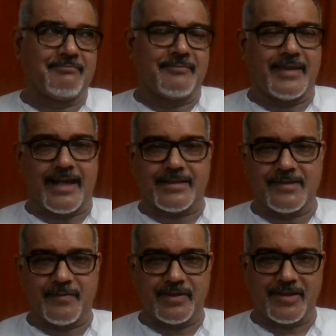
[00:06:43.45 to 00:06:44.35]
That
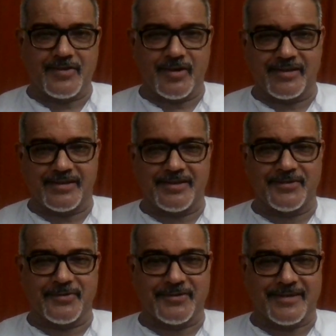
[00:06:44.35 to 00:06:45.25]
is what they called it in
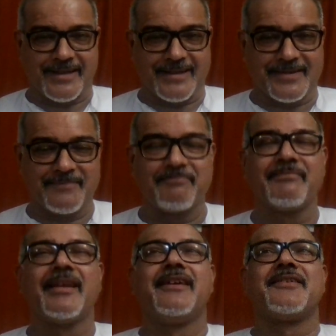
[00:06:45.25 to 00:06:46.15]
those days.
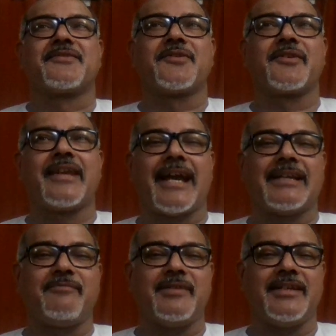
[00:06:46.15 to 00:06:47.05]
So
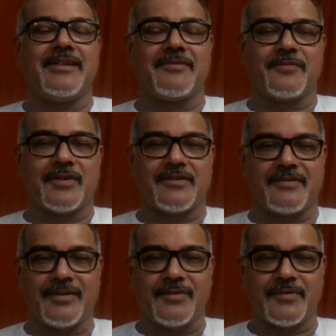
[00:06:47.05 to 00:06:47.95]
Ganymede was
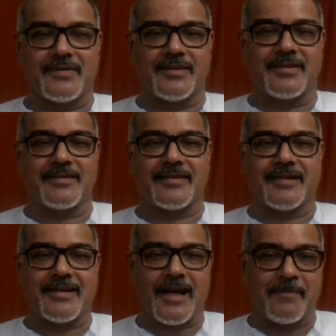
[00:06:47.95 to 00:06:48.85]
Zeus's
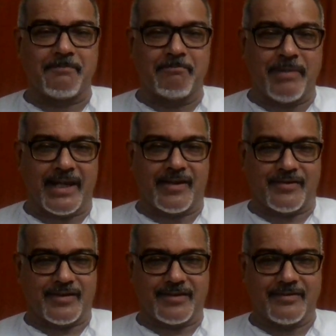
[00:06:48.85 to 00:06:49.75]

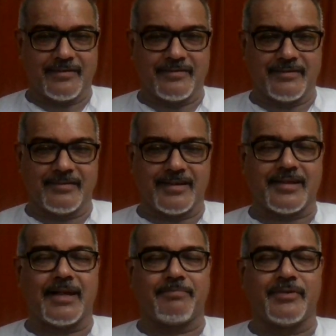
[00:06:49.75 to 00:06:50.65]
cupbearer, the
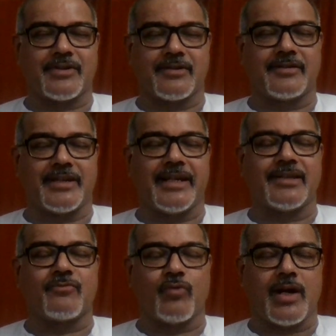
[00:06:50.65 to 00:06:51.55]
cup which
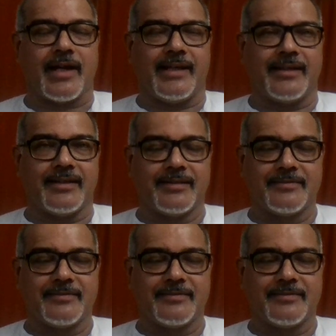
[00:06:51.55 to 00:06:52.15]
contained wine.